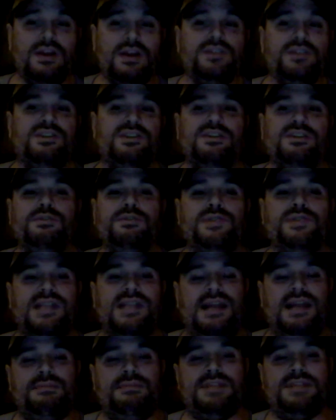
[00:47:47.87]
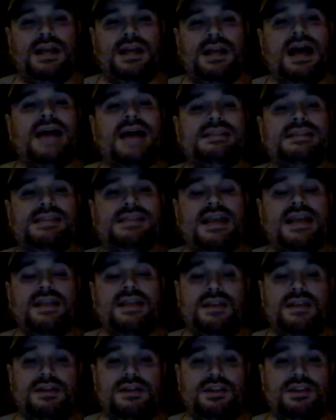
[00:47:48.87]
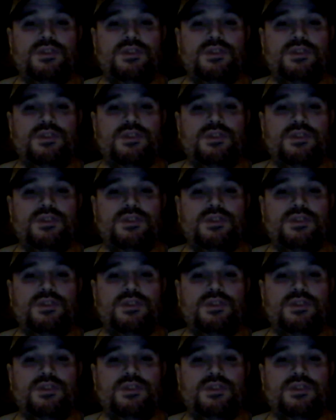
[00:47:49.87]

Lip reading: Two teams that I say that